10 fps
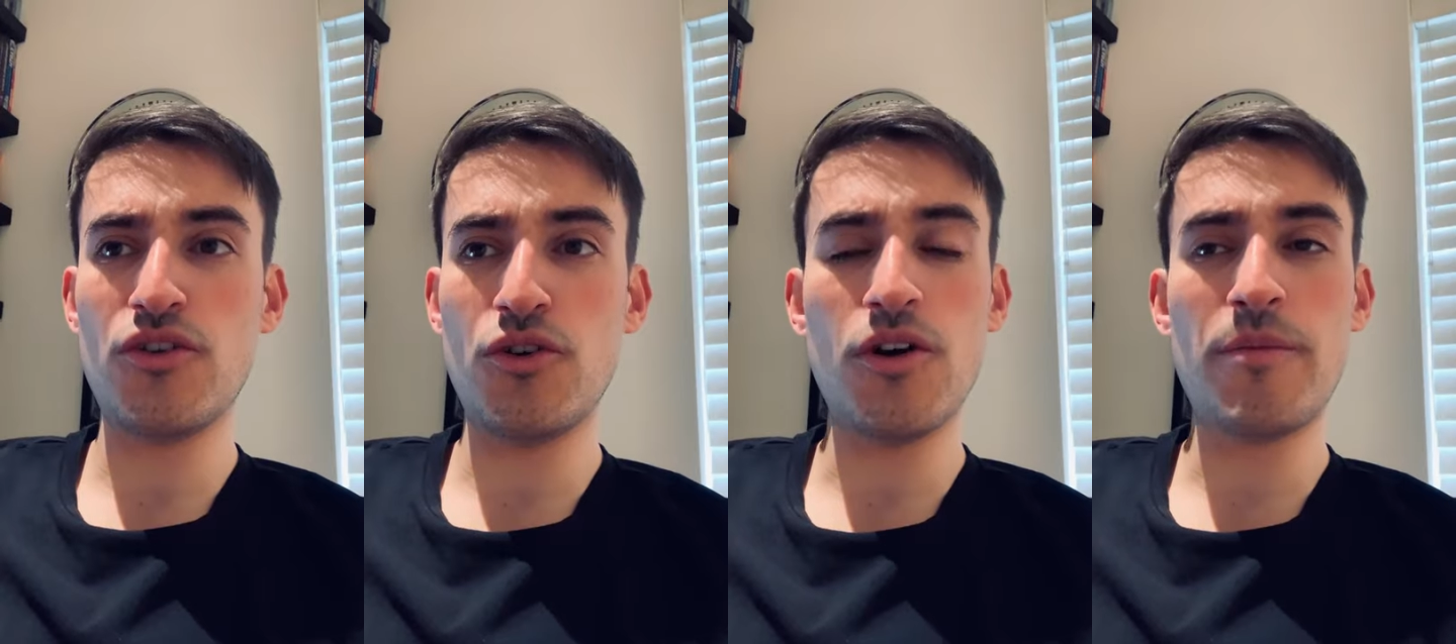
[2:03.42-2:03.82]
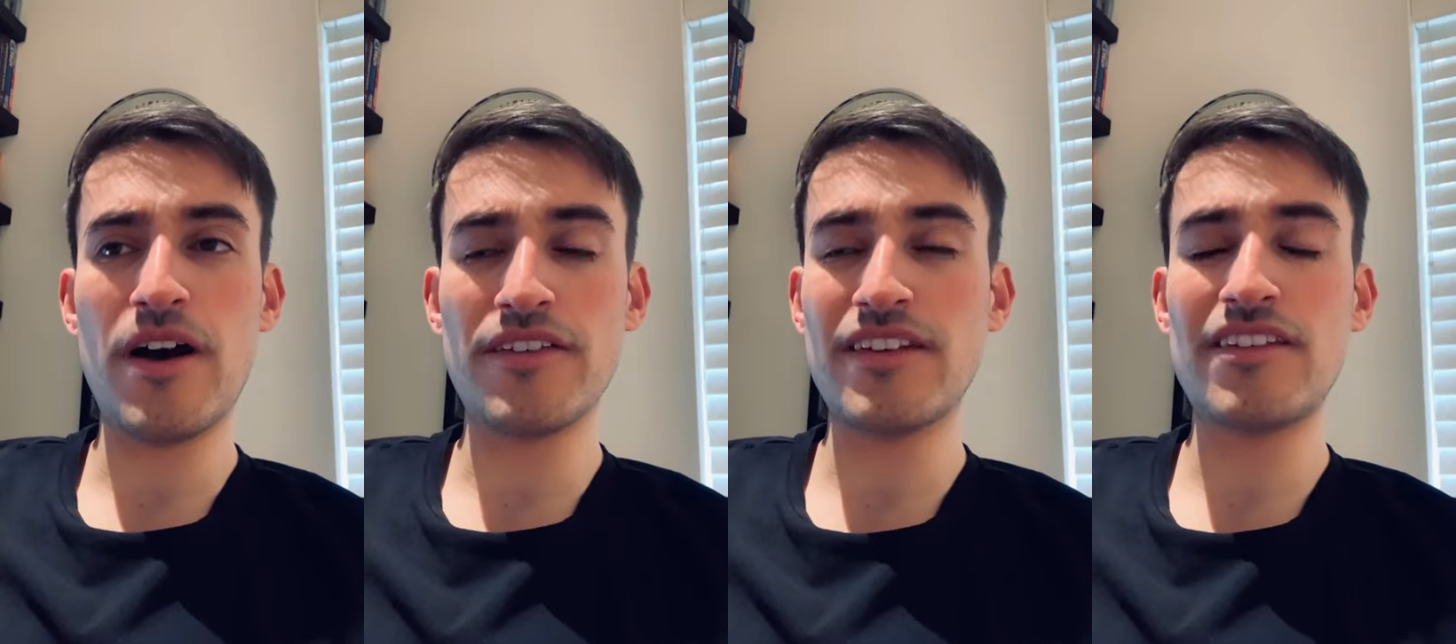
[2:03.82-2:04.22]
who a
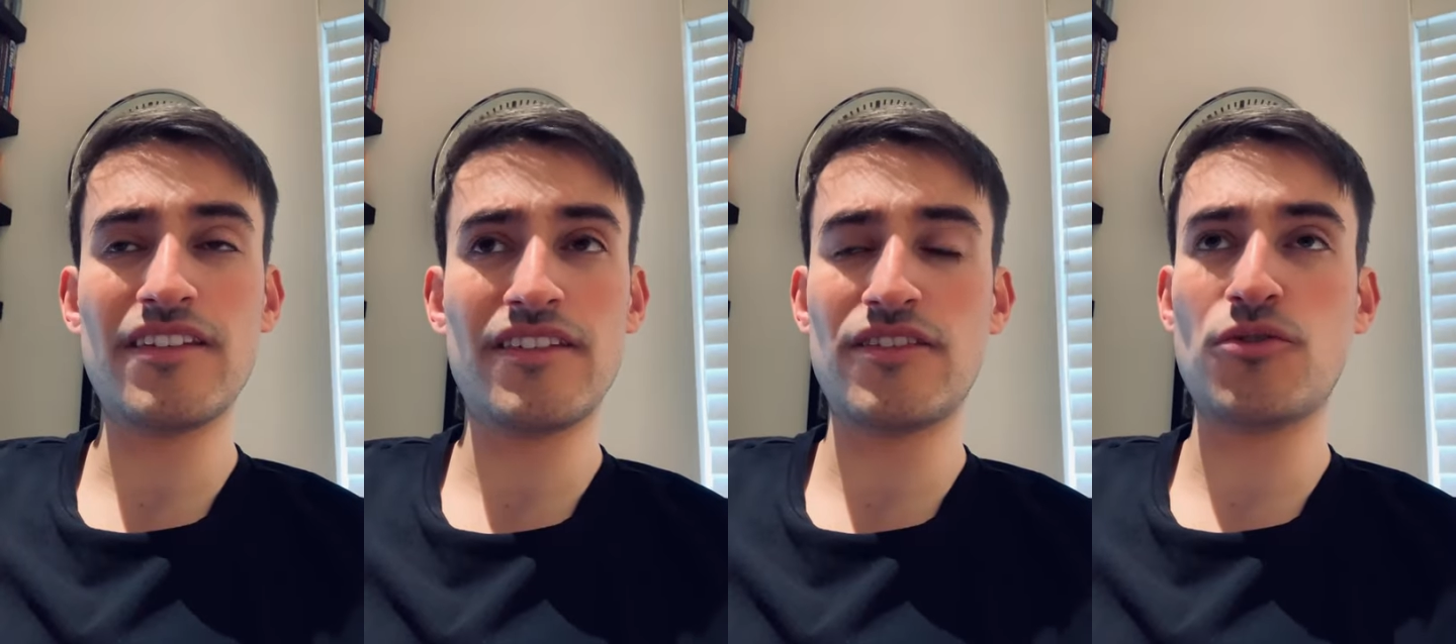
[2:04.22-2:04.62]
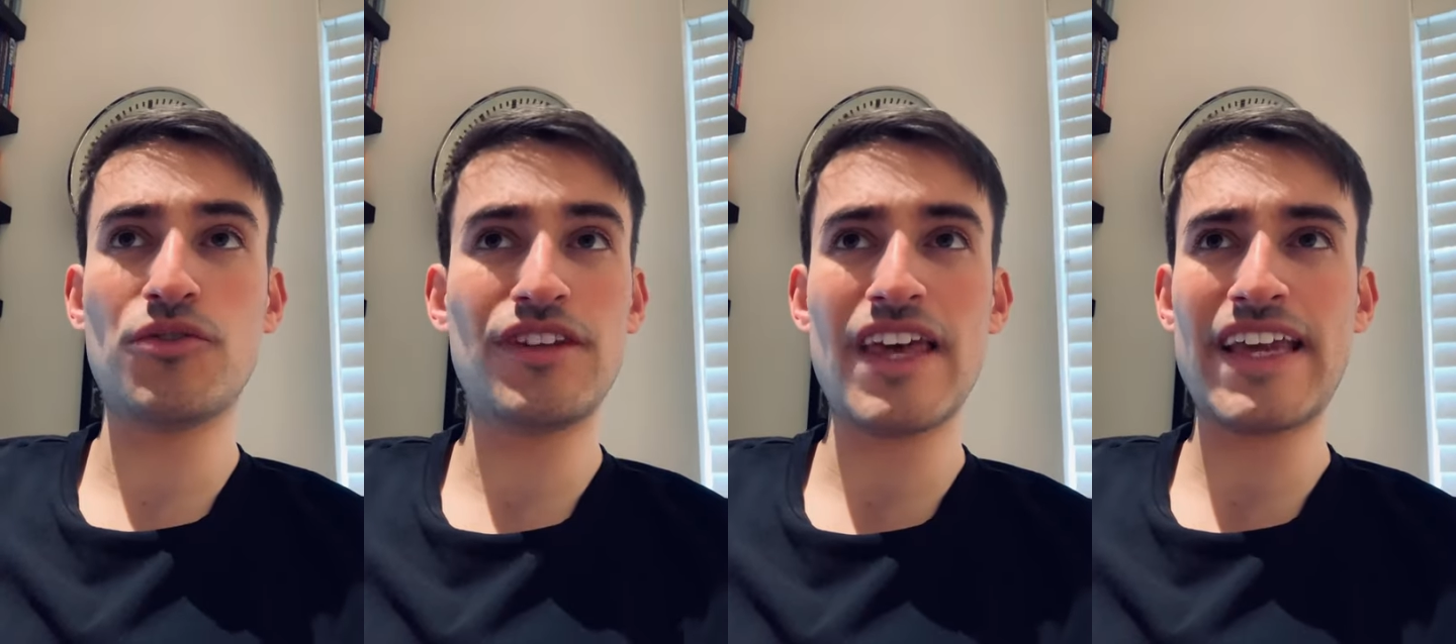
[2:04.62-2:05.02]
person is. It's
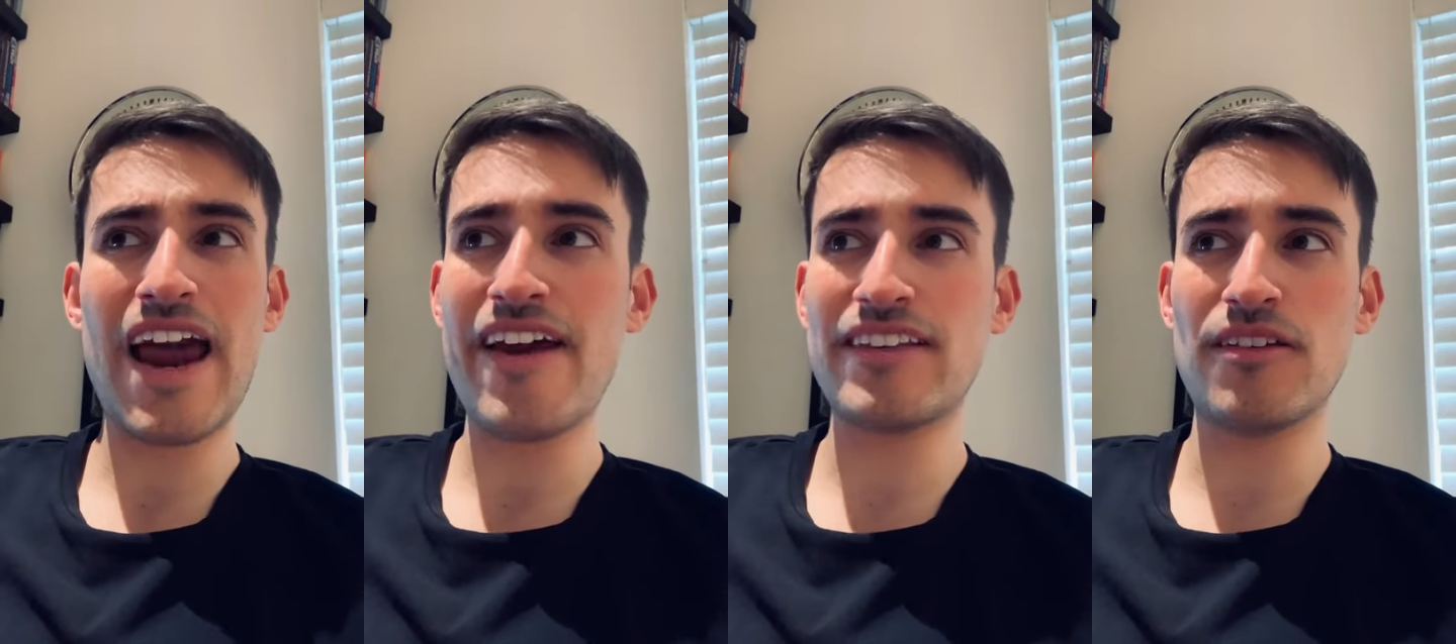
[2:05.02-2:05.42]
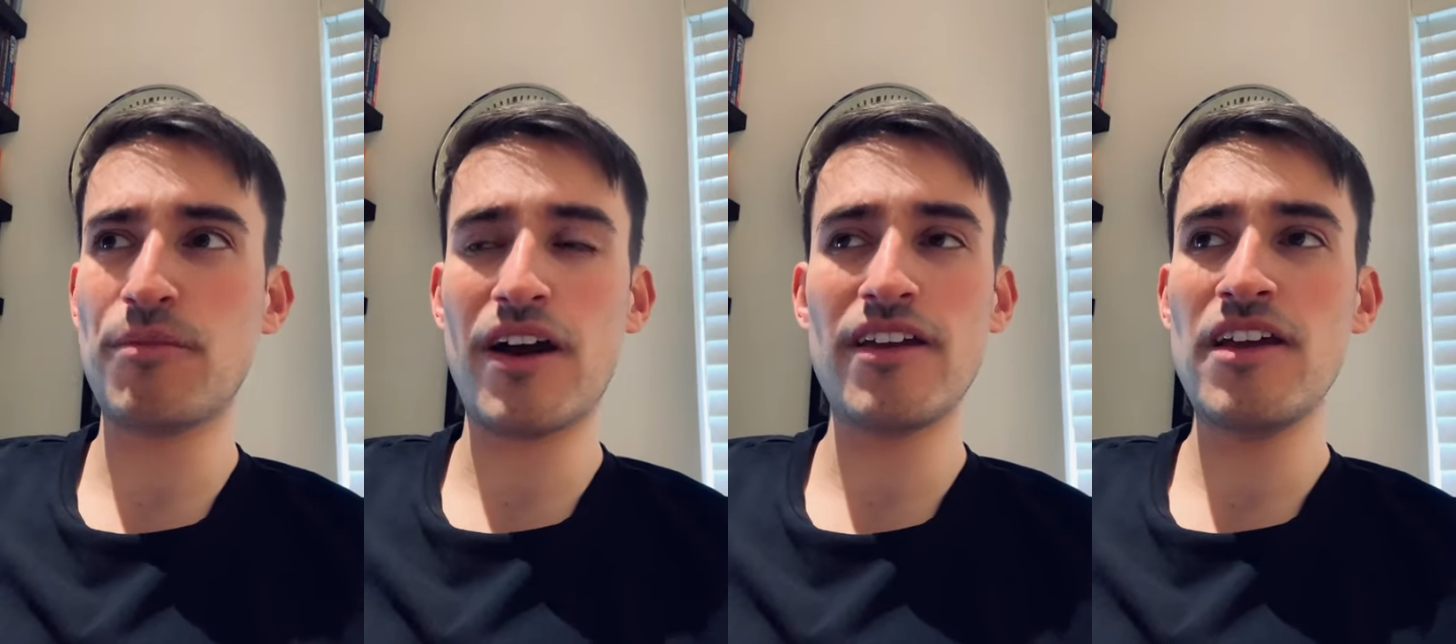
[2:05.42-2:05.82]
distorting their character
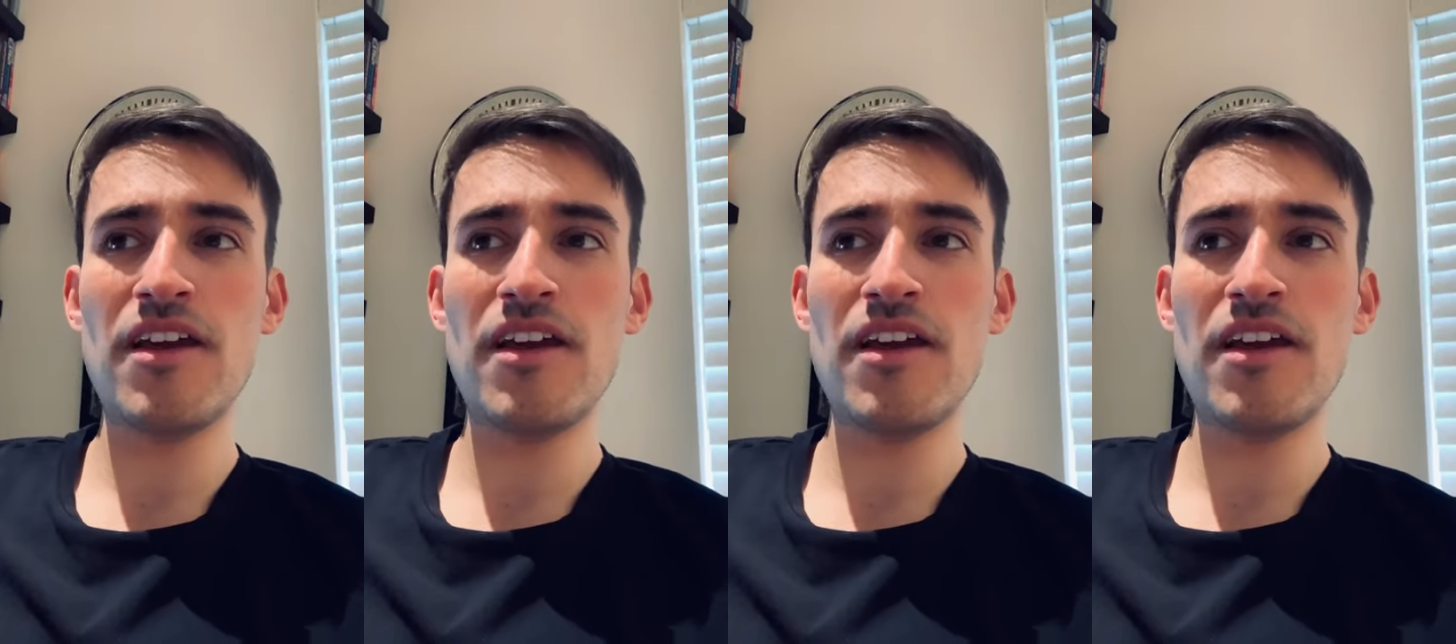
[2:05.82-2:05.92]
by